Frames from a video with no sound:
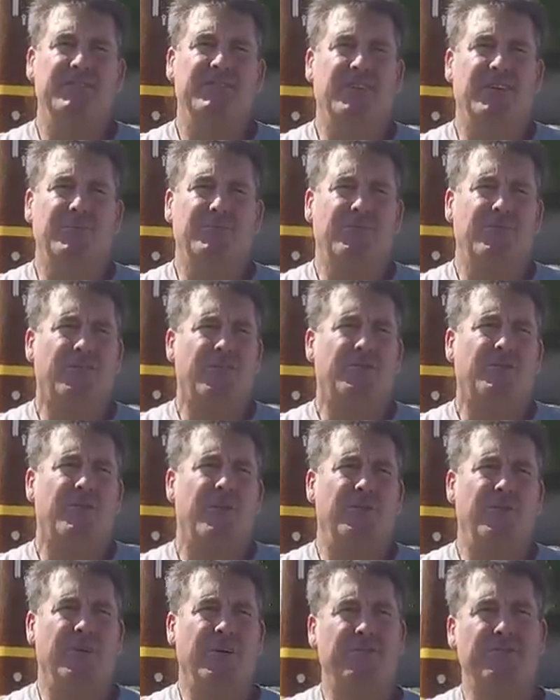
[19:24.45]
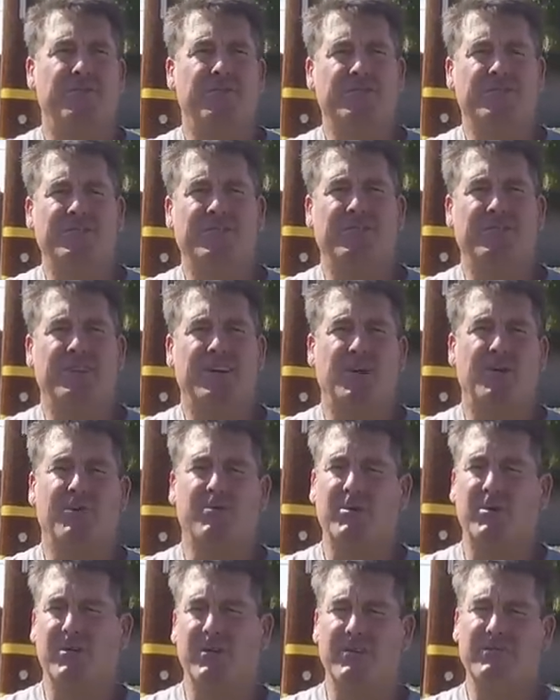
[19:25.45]
That's what I'm looking for, stuff that'll
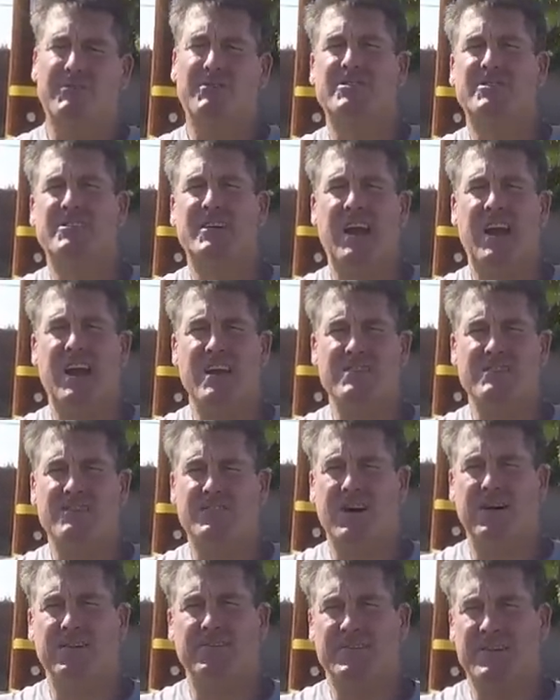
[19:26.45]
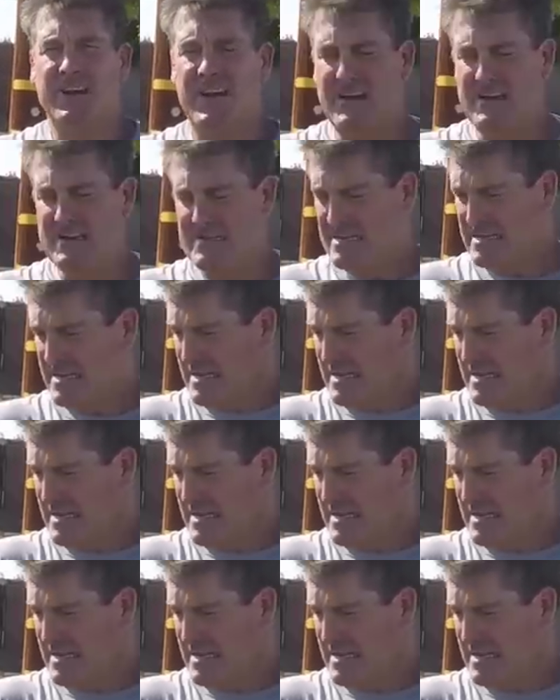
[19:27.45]
roll over sand, soft sand,